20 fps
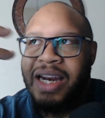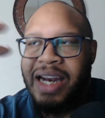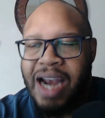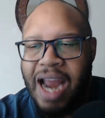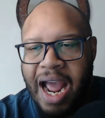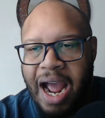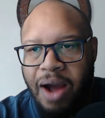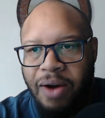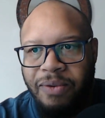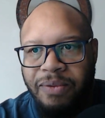
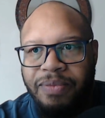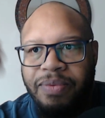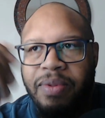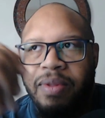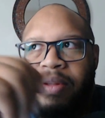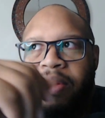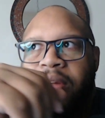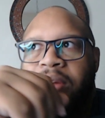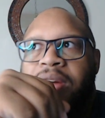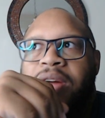Now,
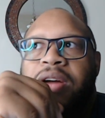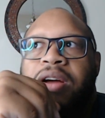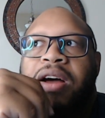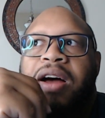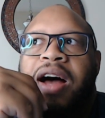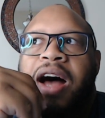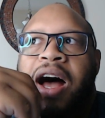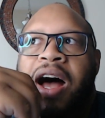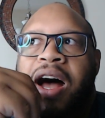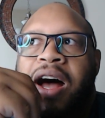
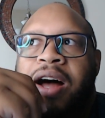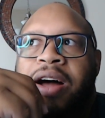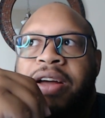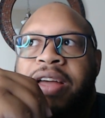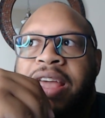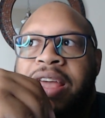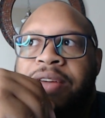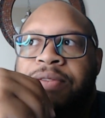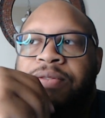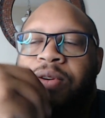
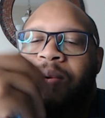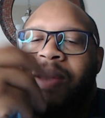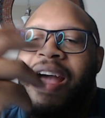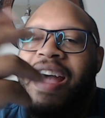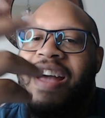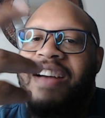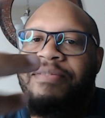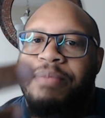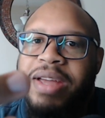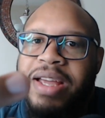uh, if you
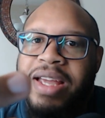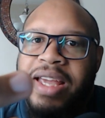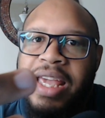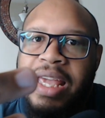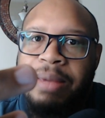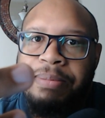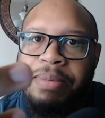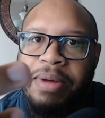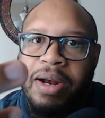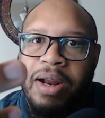have been
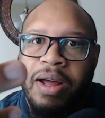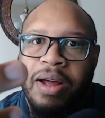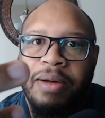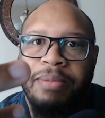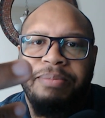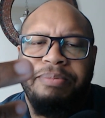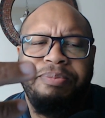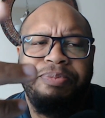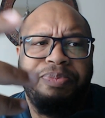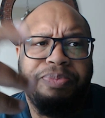keeping
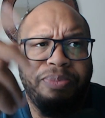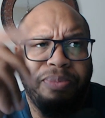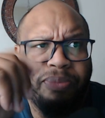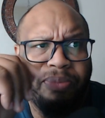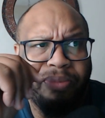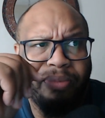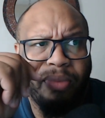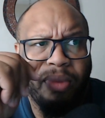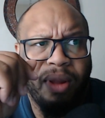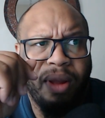up,
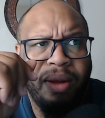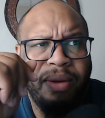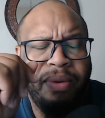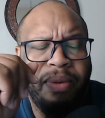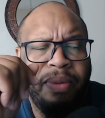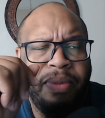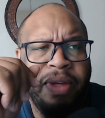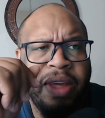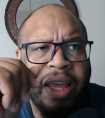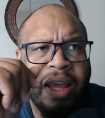
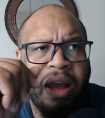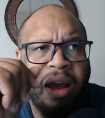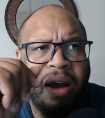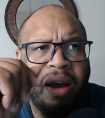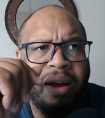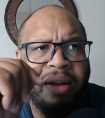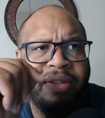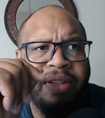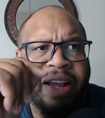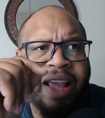the
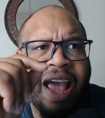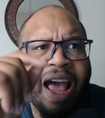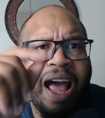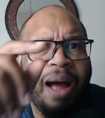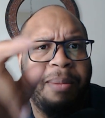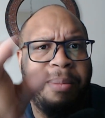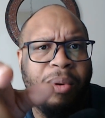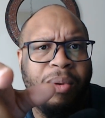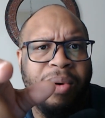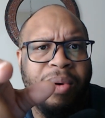uh, the
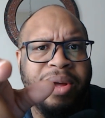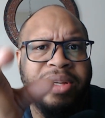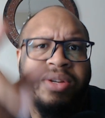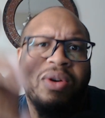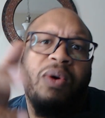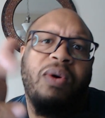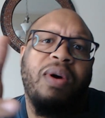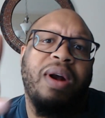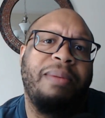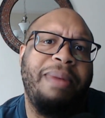
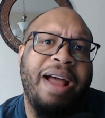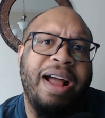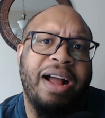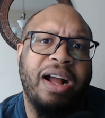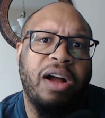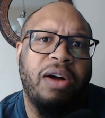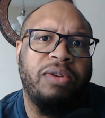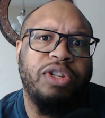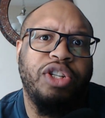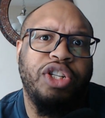Cowboys
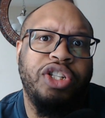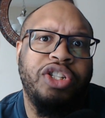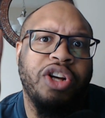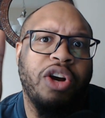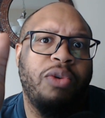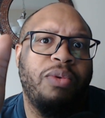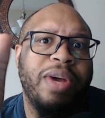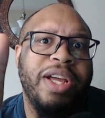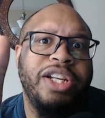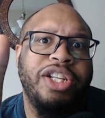cornerback coach
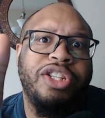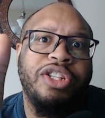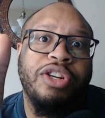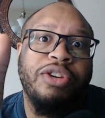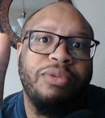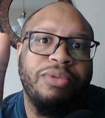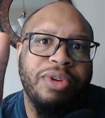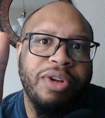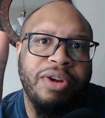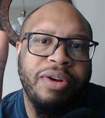Joe Whitt
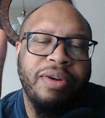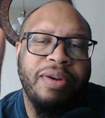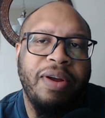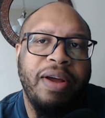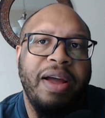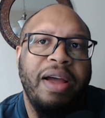Jr.